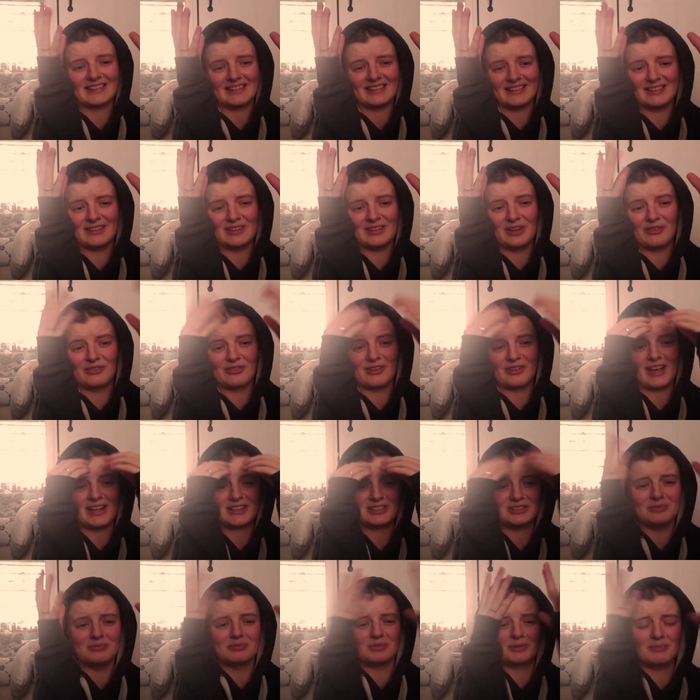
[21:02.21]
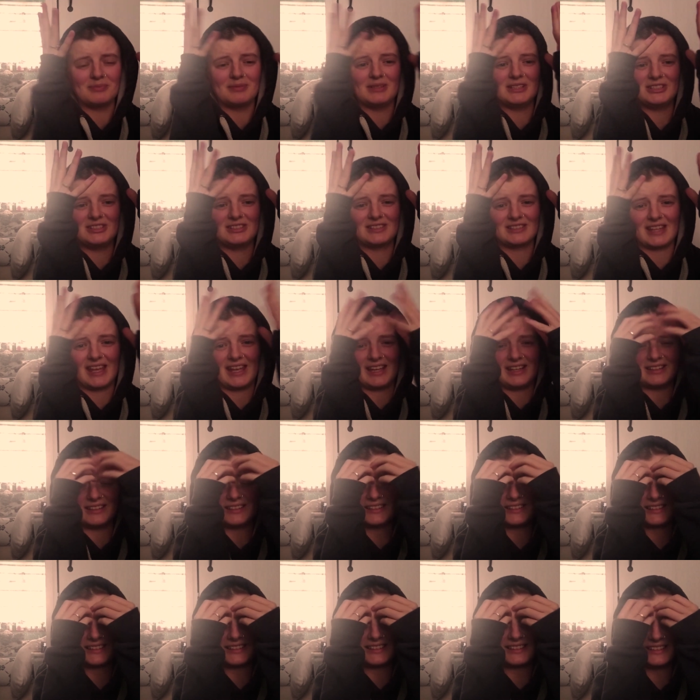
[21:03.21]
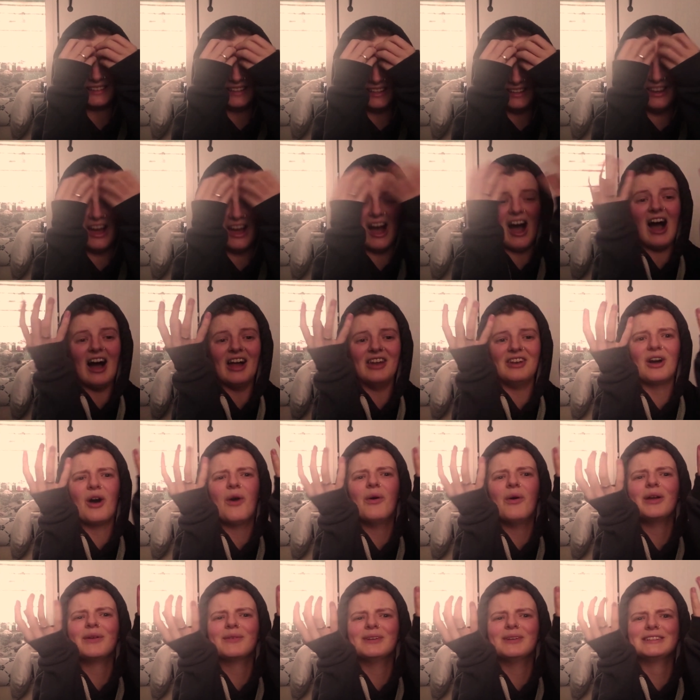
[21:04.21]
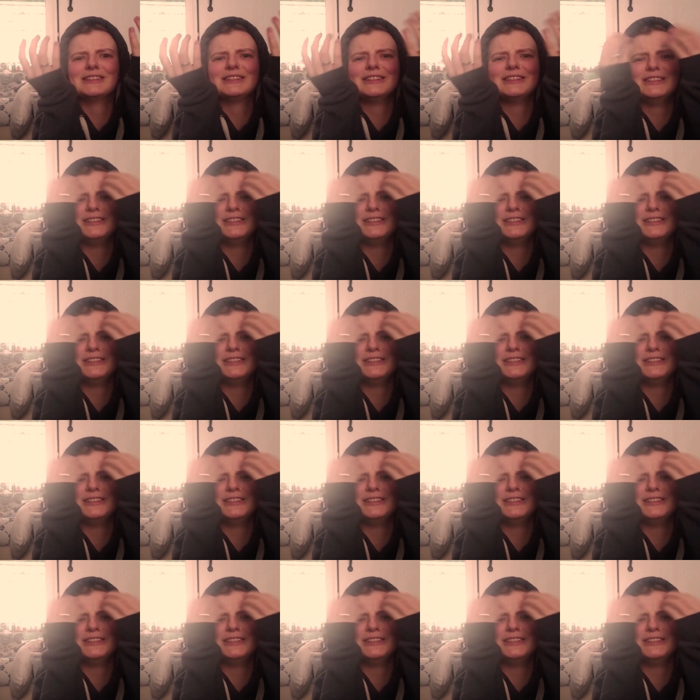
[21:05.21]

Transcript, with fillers: This is an overreaction, but me just, like, not knowing what